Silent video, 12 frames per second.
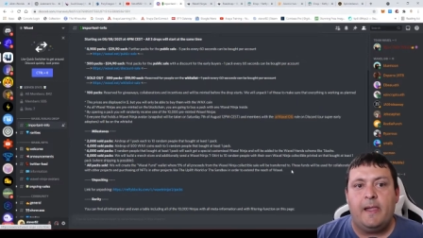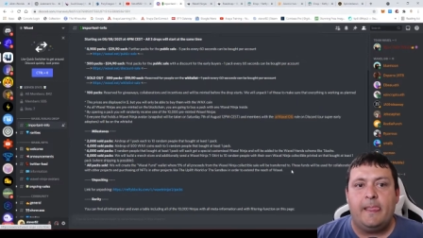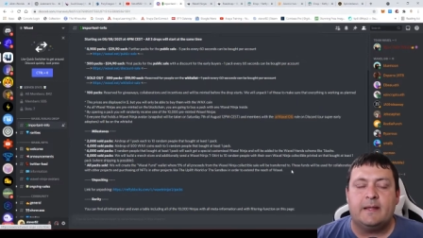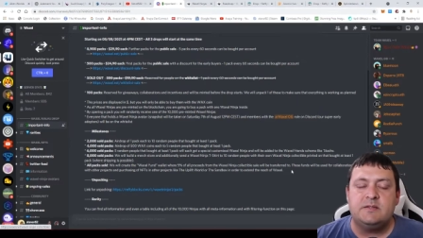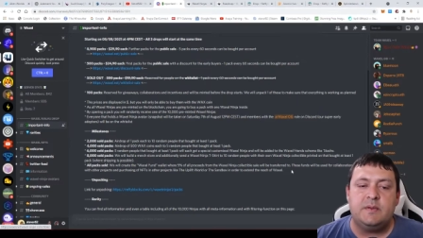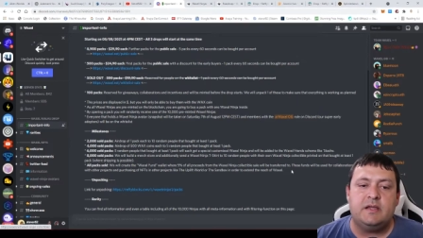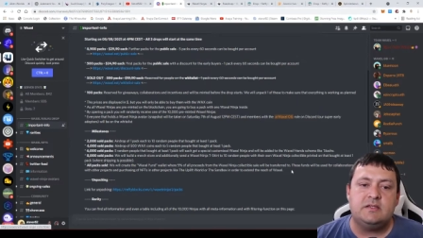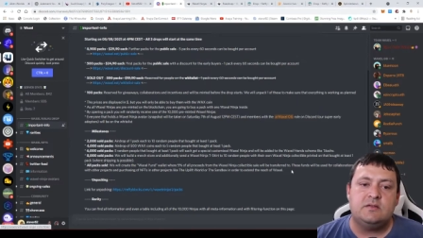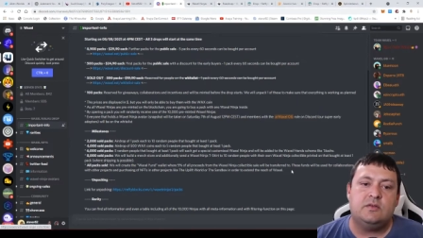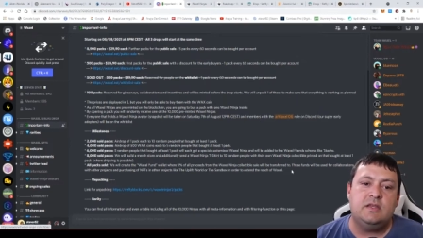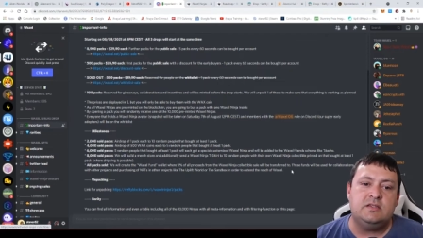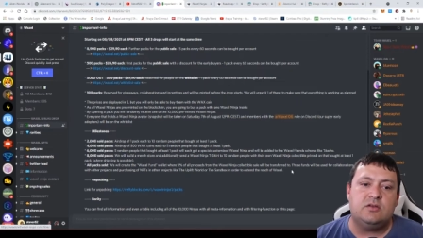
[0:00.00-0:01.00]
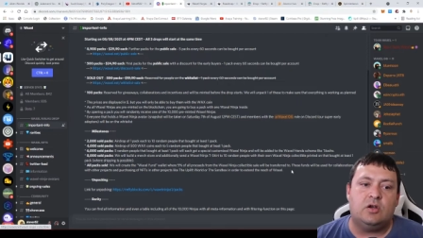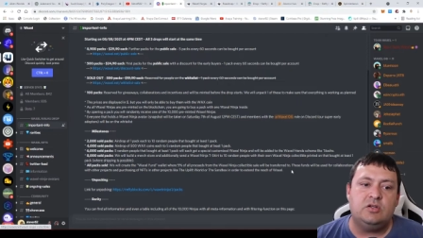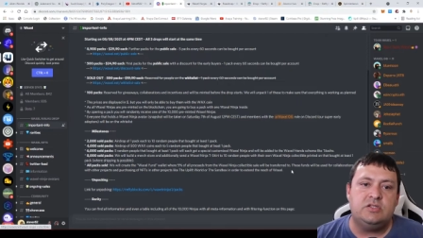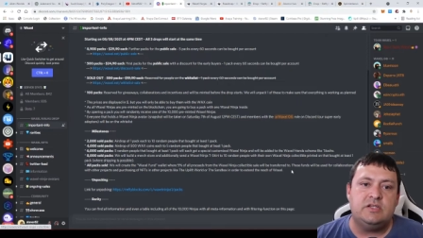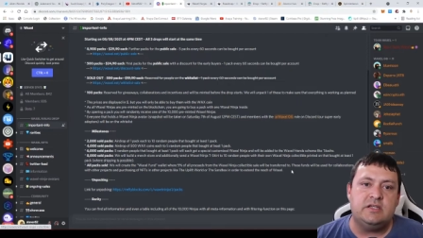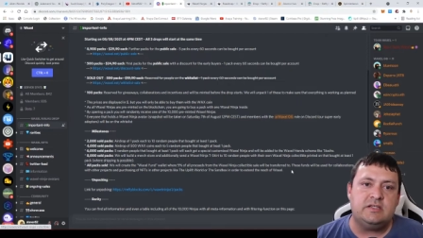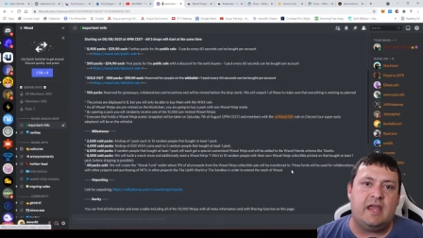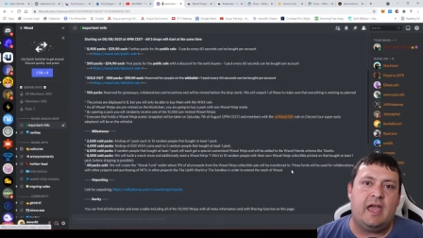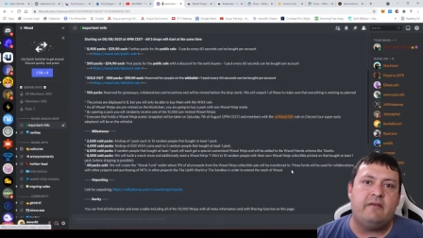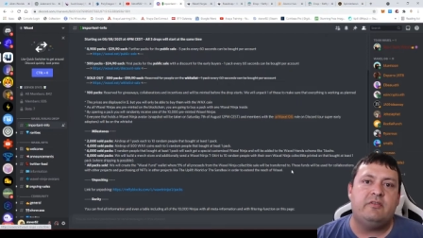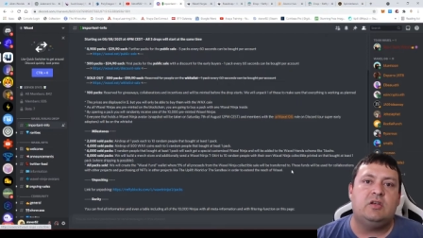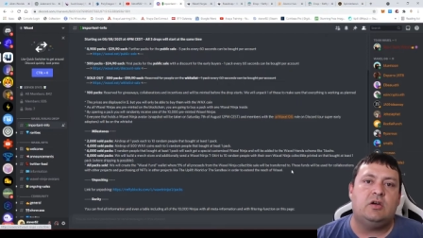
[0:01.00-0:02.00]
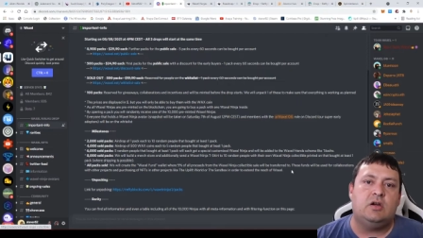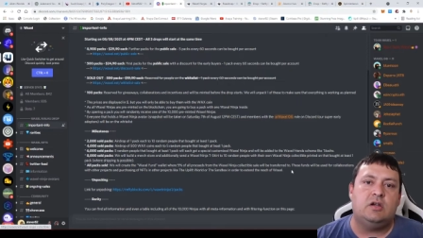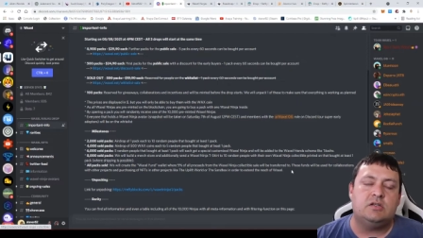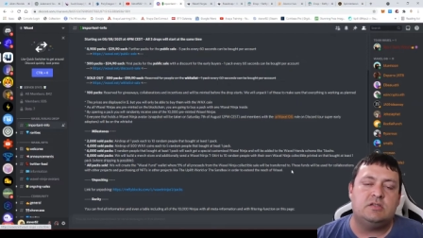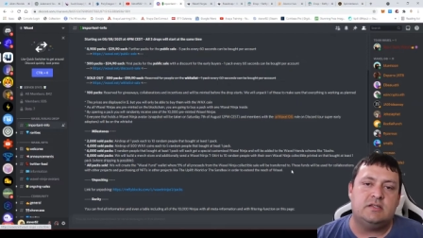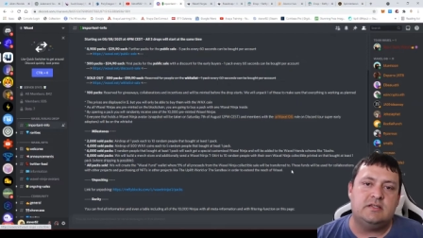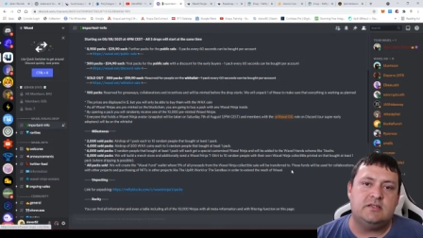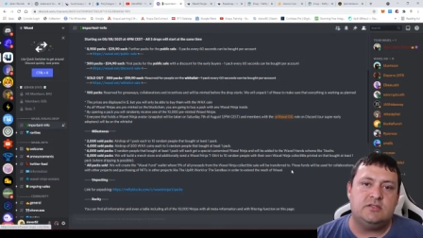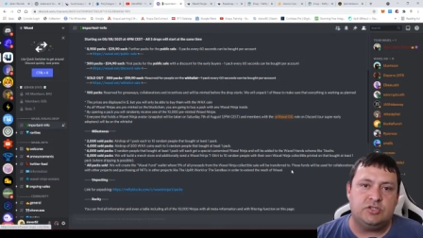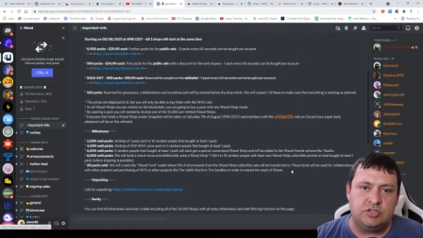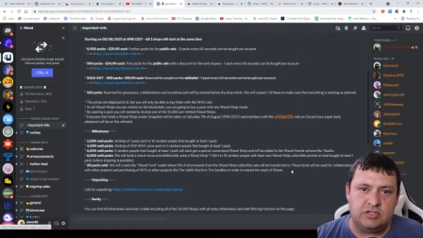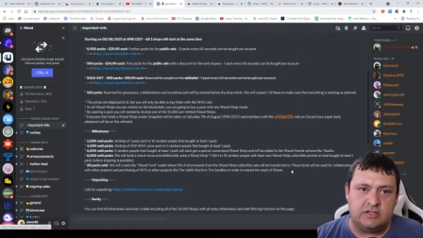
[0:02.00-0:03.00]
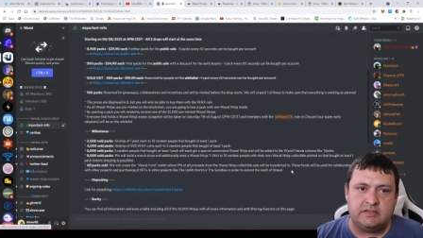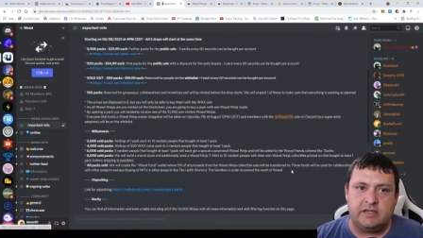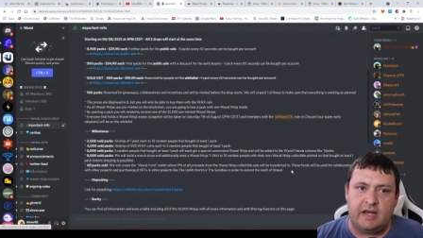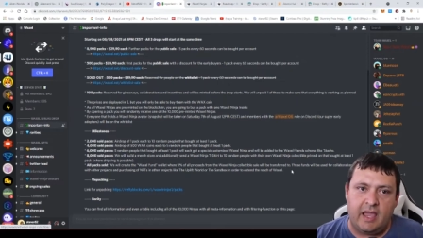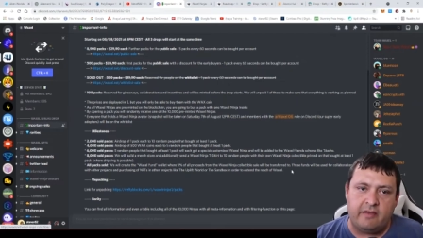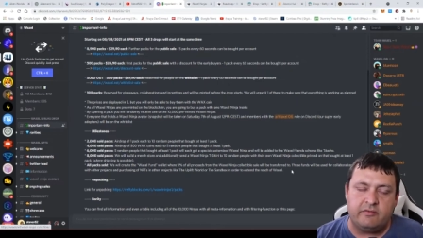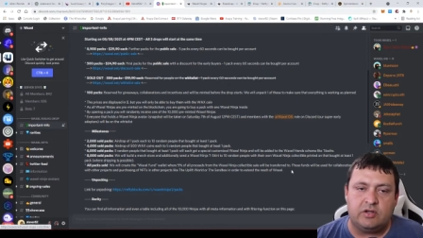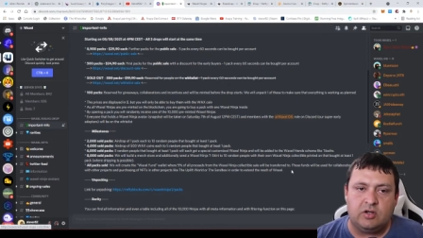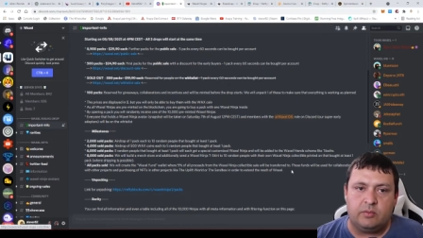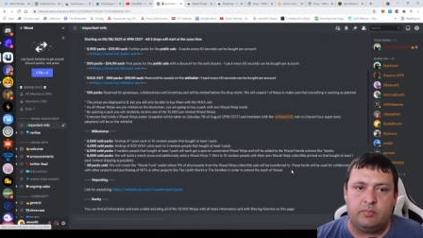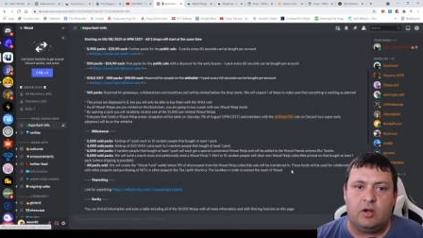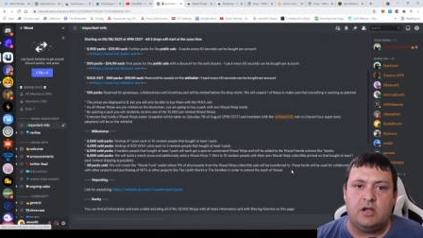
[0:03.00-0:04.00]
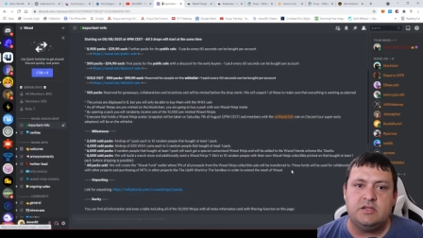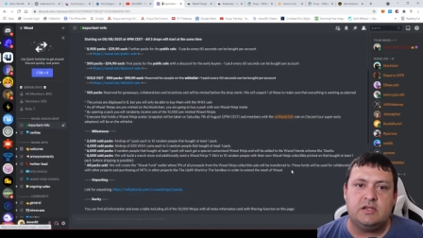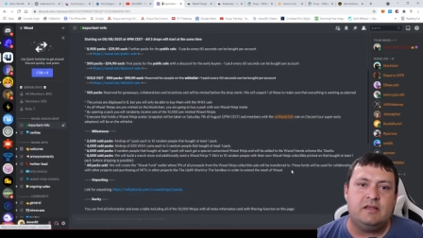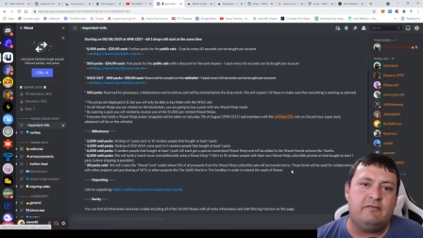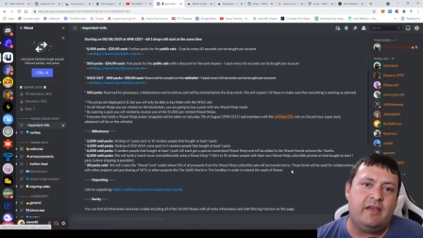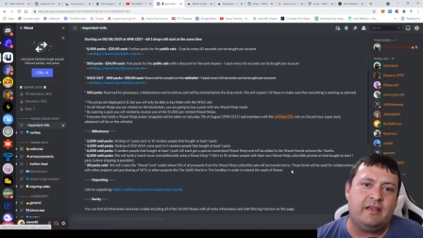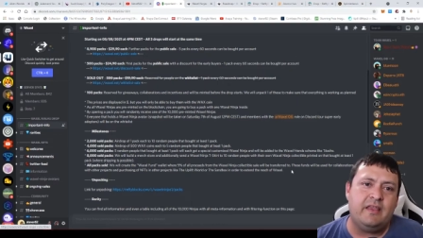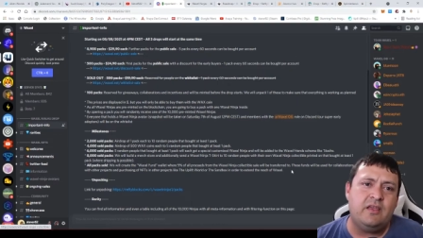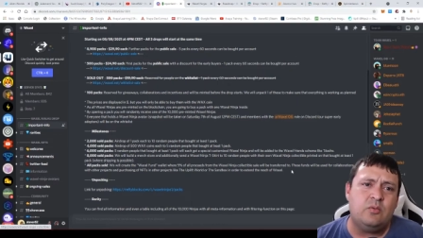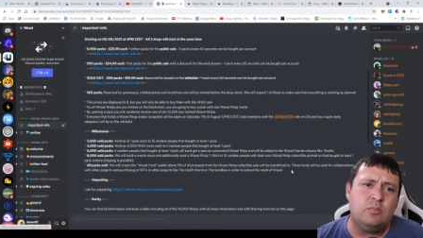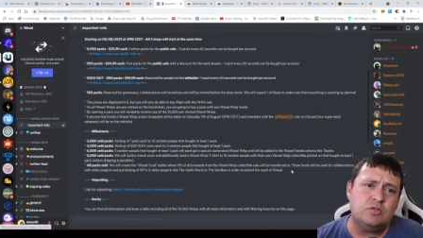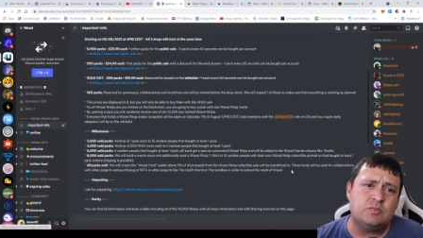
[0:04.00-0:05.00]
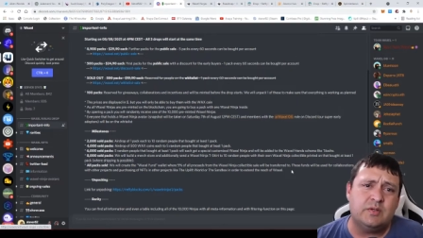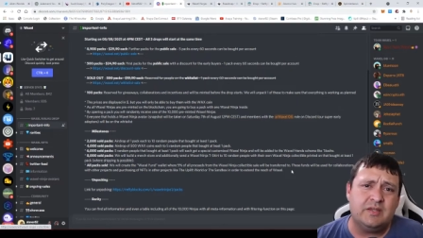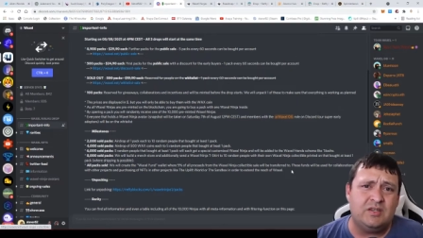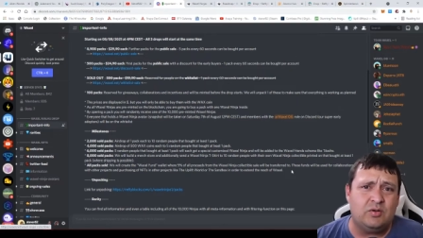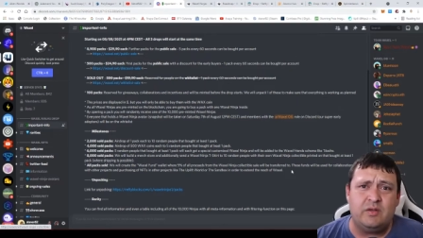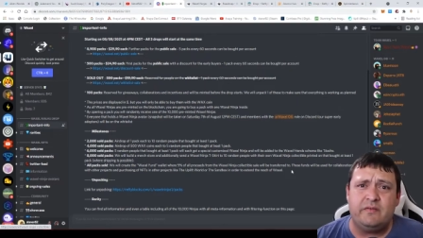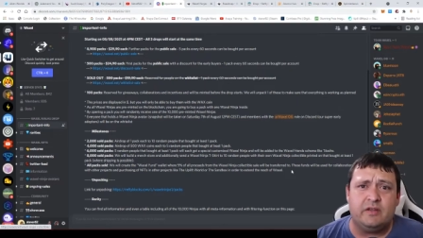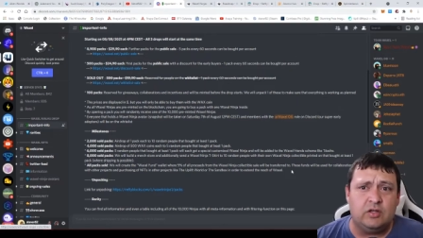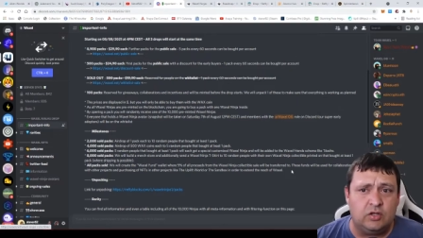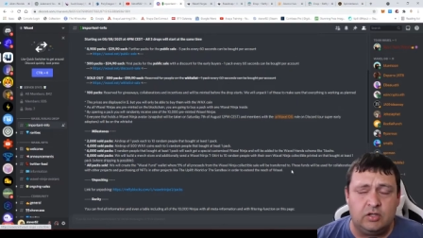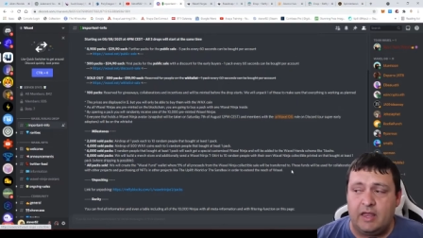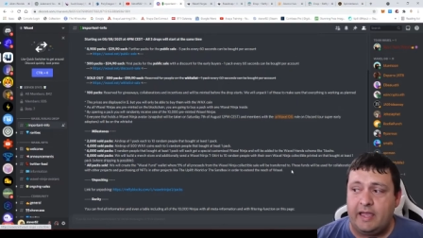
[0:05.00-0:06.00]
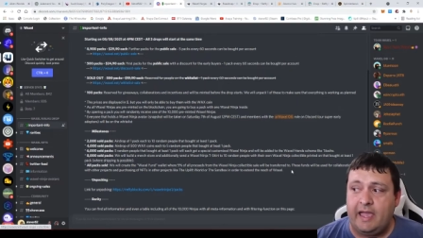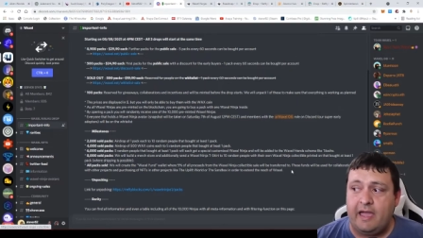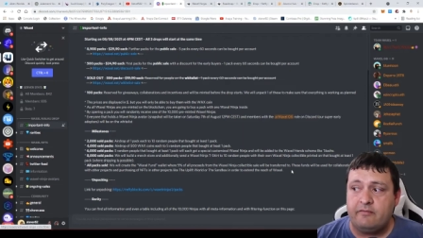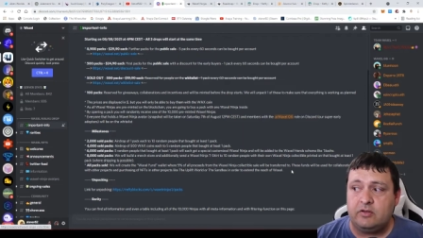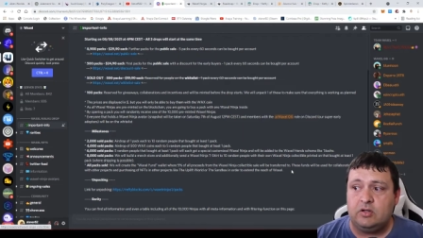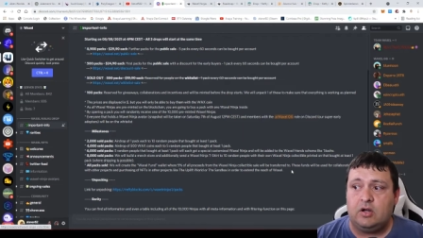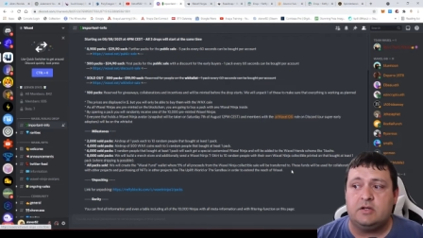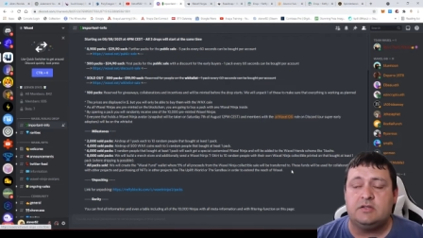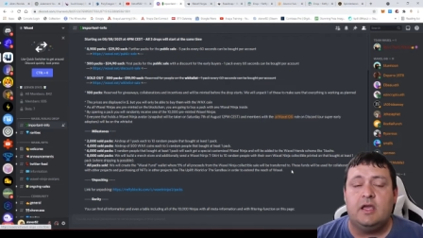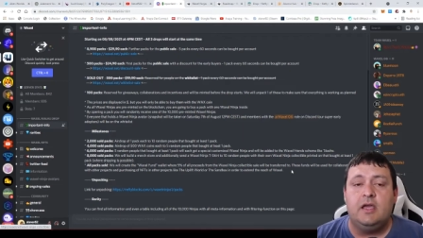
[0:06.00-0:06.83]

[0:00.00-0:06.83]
That's because these aren't just avatars. This isn't just an avatar project. In fact, they almost really don't even look like avatars.